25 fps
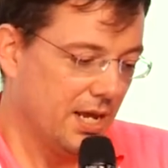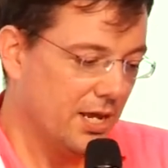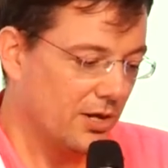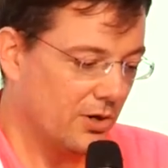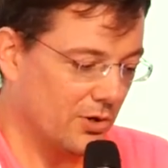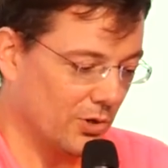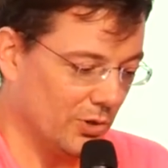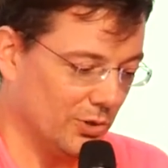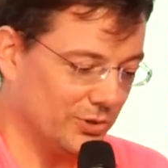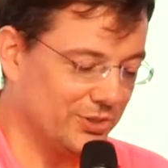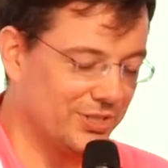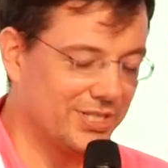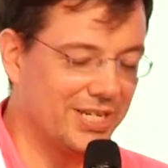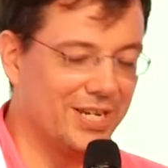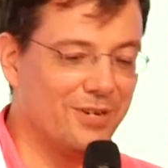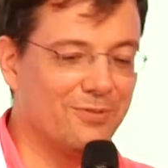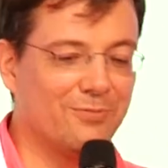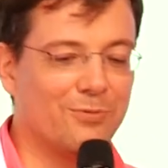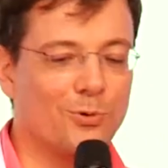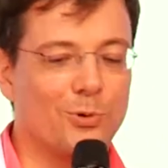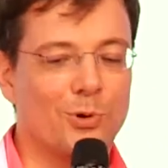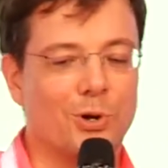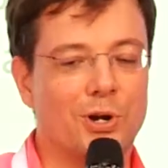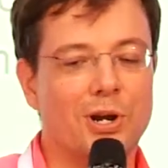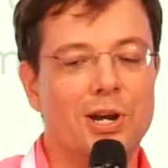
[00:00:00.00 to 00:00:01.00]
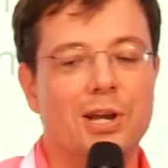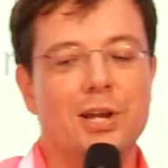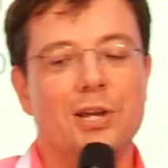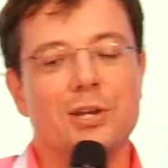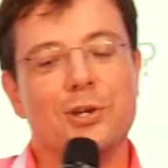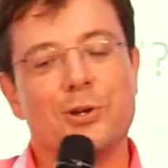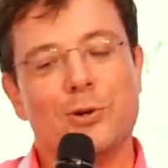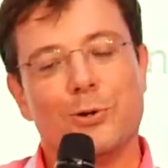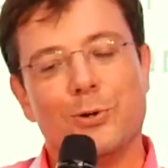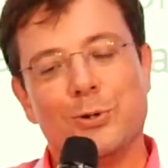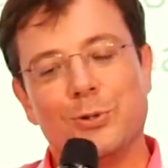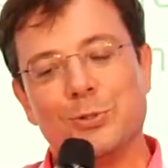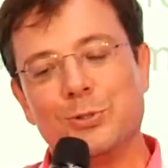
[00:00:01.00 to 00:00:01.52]
Girls' Day for
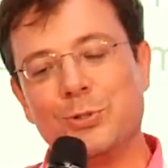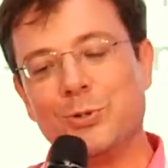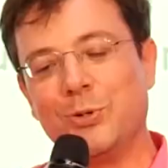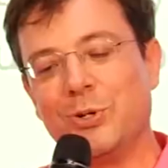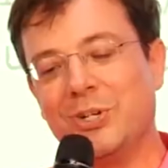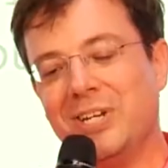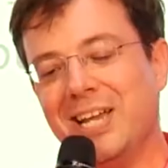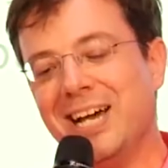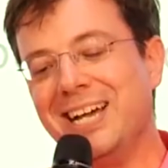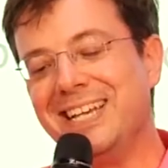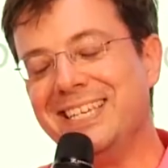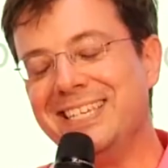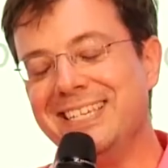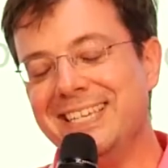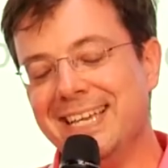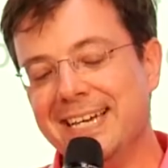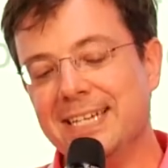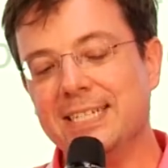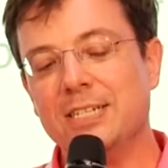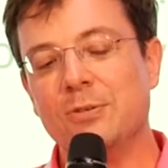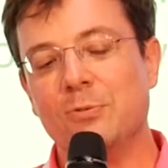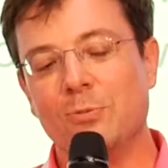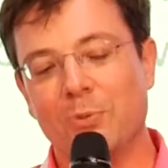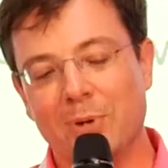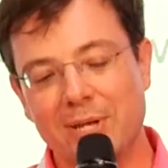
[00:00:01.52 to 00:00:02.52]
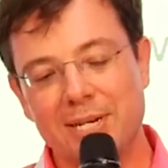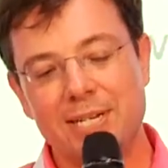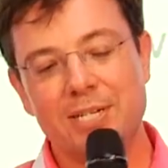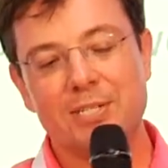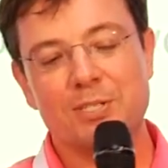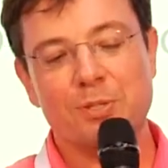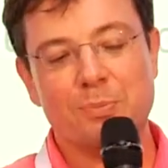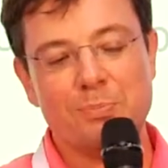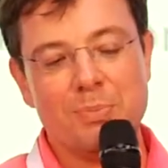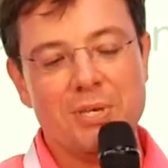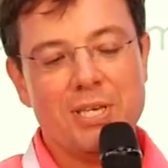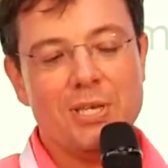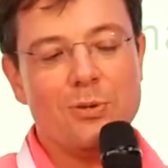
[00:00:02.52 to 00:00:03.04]
girls who are not yet ready
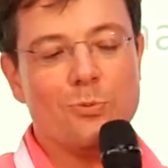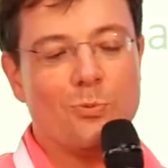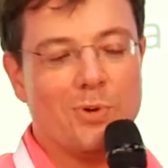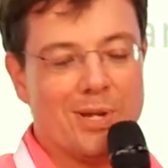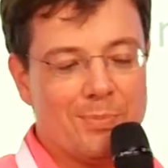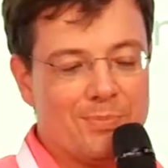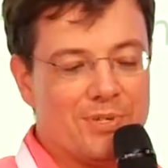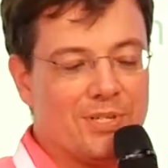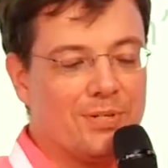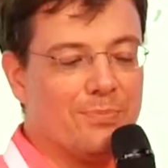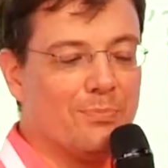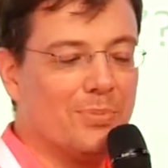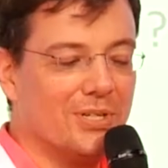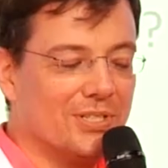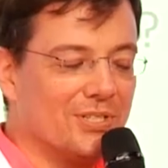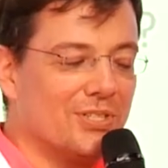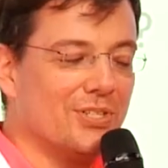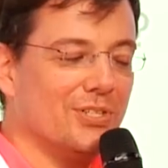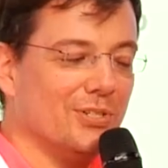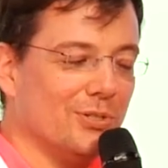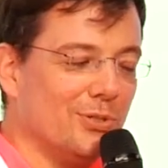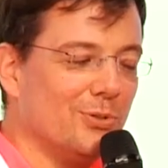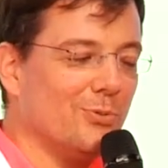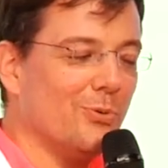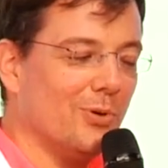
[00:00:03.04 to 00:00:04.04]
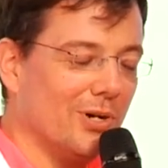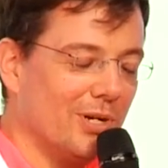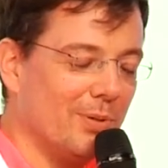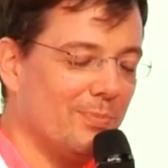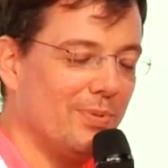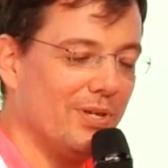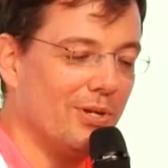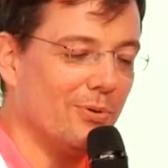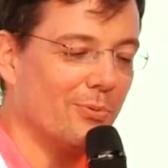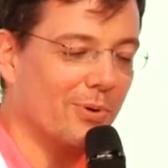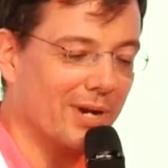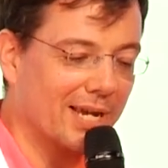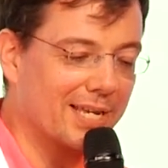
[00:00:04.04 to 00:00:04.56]
to be women but still want to
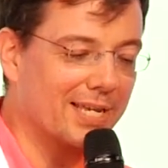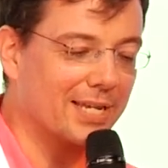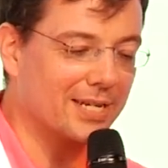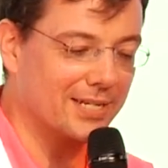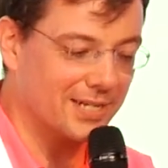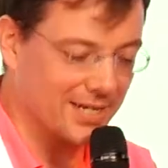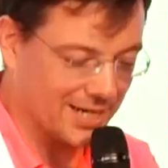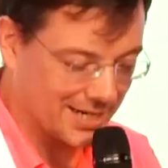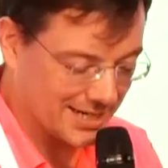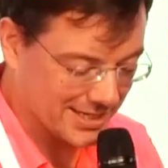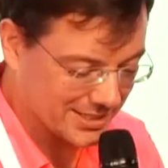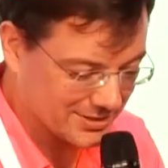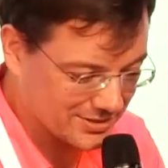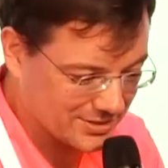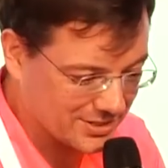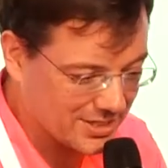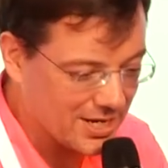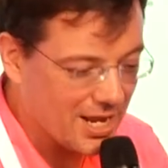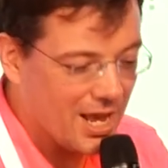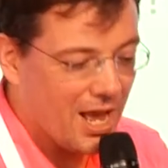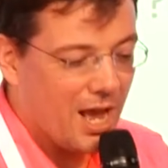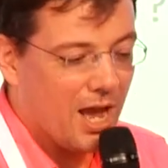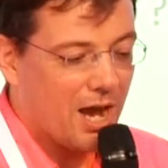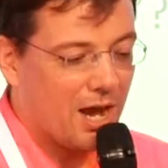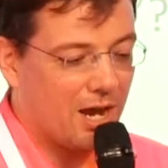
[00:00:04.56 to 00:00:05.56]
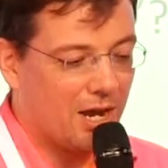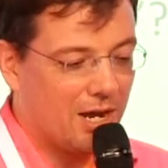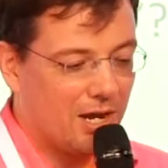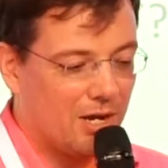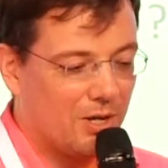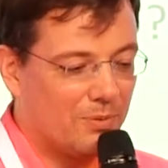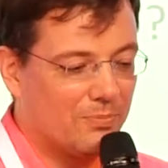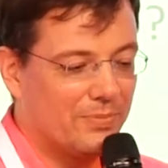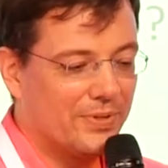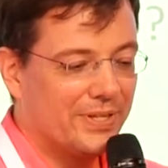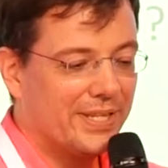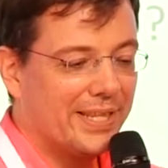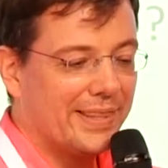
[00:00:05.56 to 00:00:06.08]
be recognized.
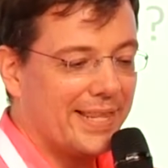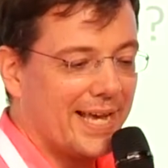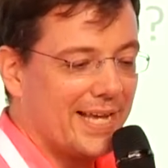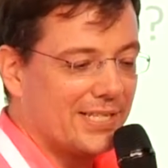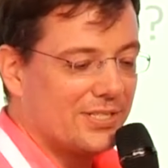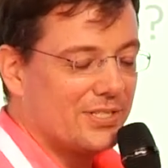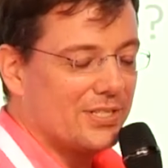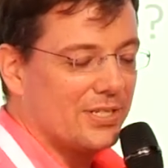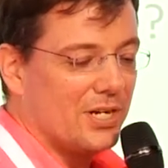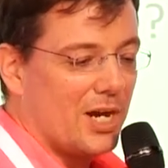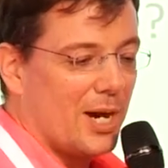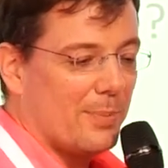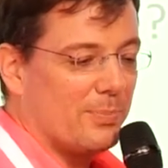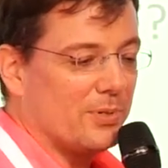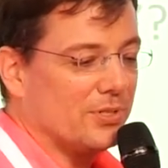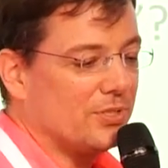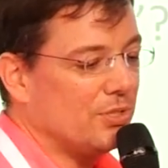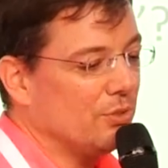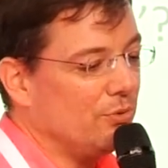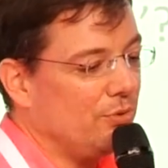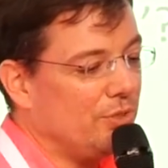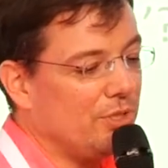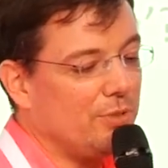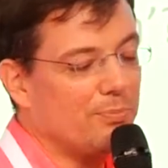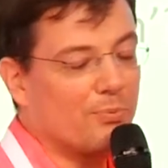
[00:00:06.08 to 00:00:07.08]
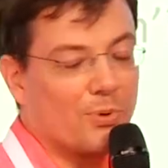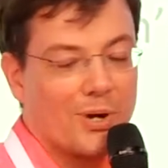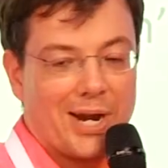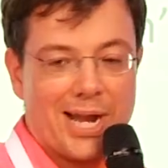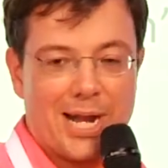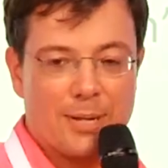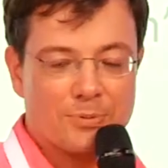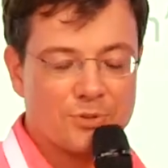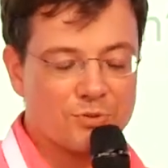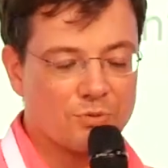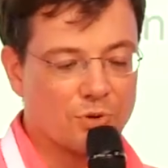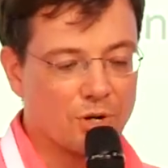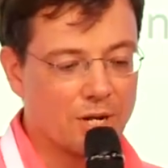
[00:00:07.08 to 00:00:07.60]
That's an opportunity
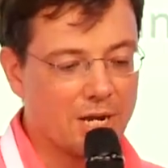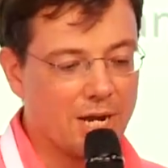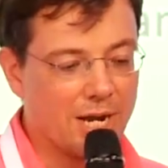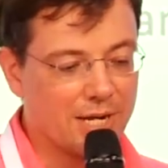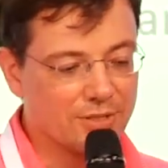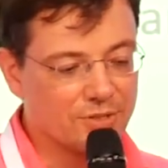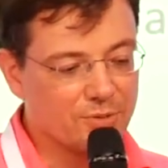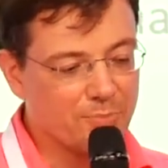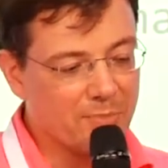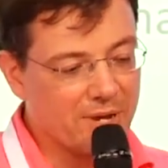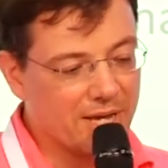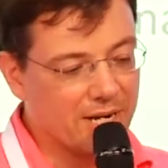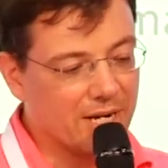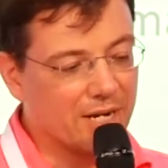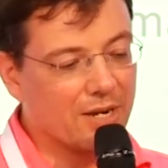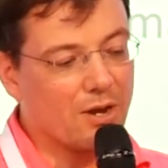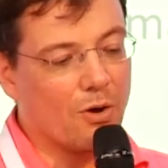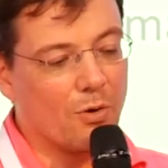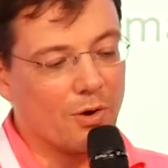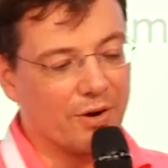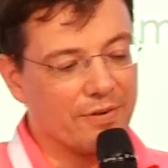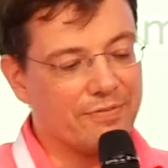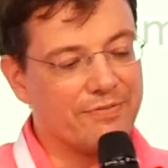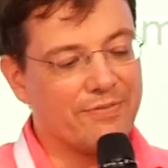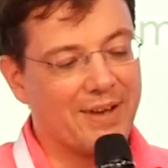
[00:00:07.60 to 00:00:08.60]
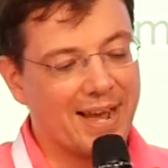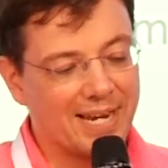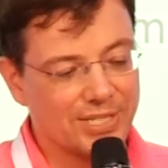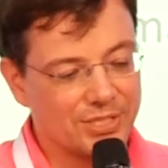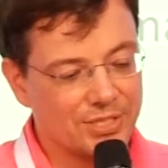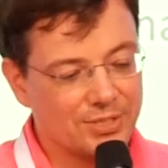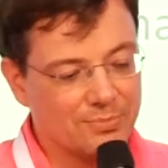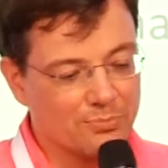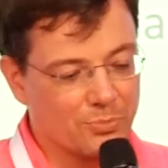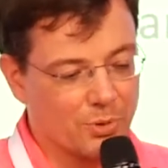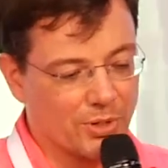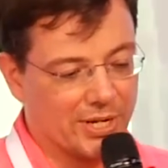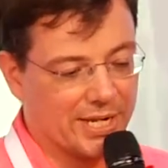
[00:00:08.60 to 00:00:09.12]
perhaps for cosmetic or
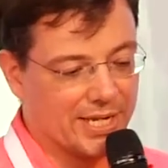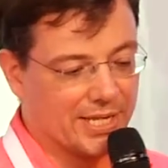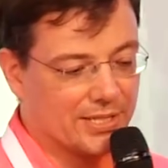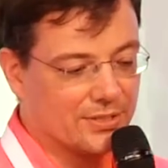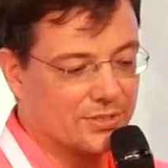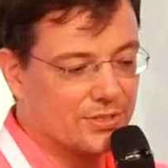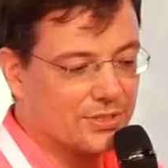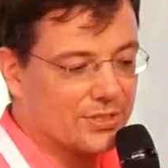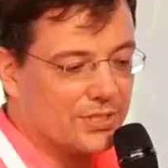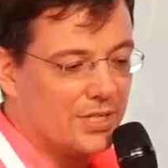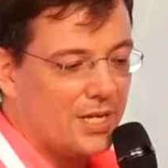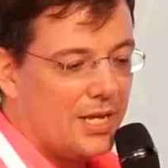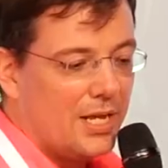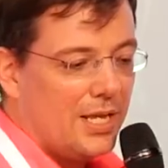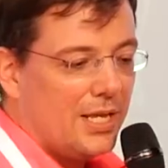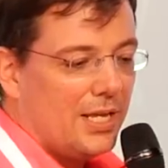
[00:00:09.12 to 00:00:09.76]
fashion brands.